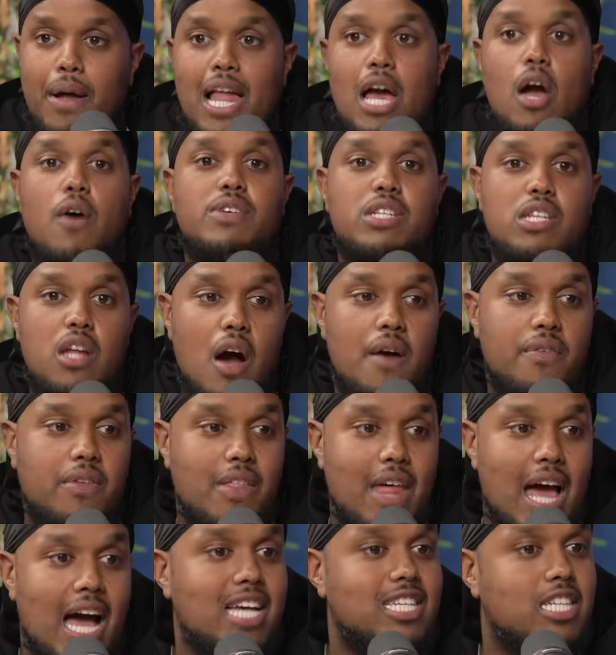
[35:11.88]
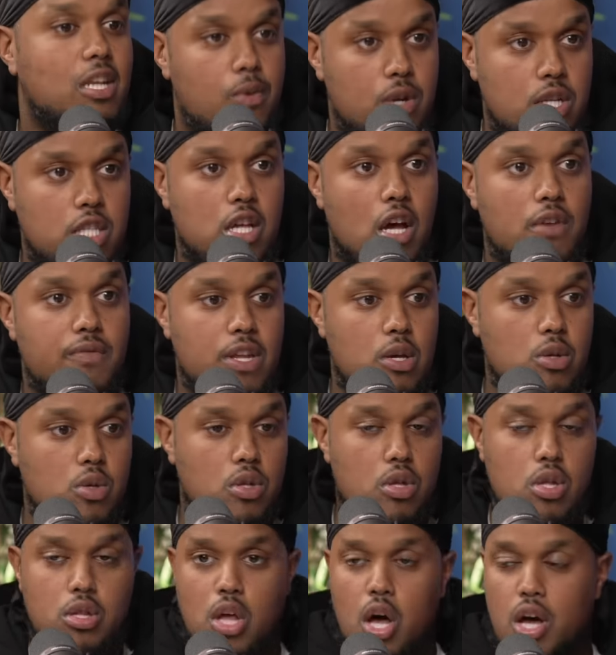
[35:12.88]
But like obviously after that, I said I want to start
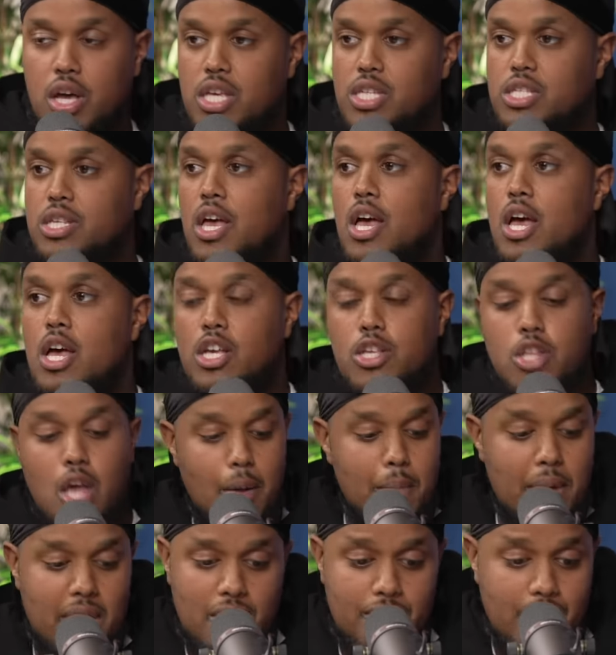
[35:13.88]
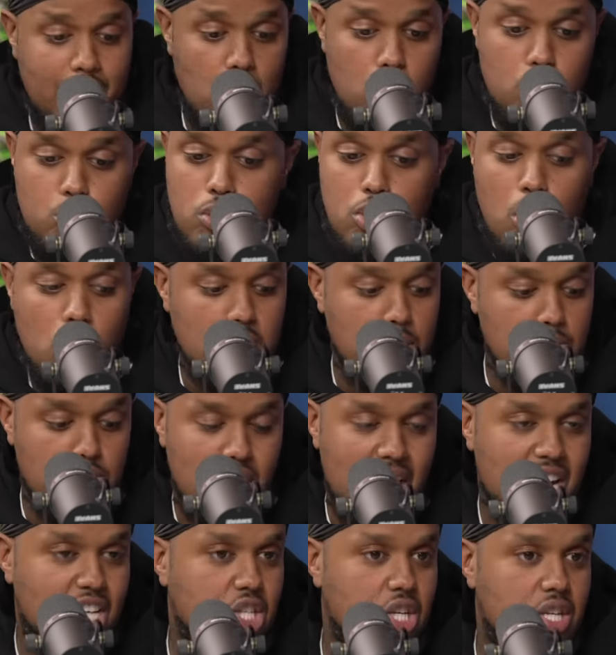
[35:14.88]
videos with the darkest. Start making videos. We got some
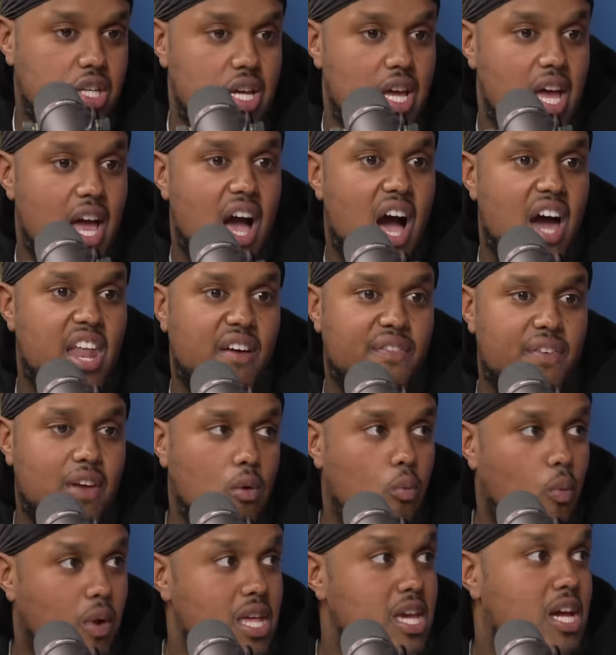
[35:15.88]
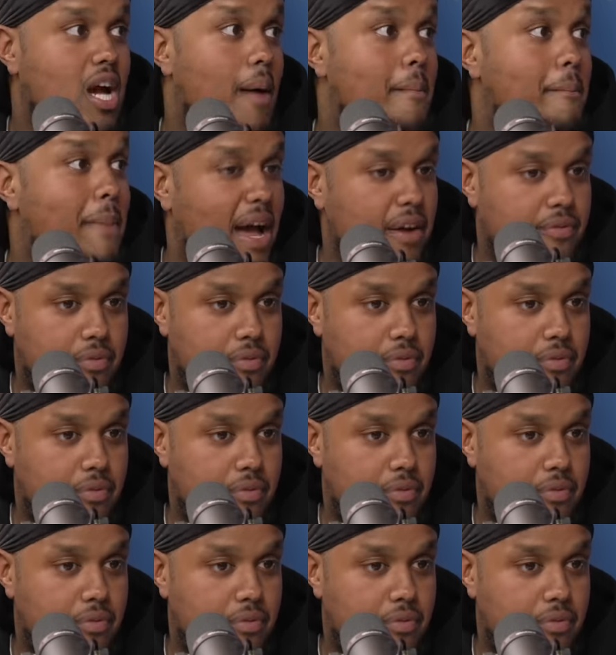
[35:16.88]
traction, and I think when he come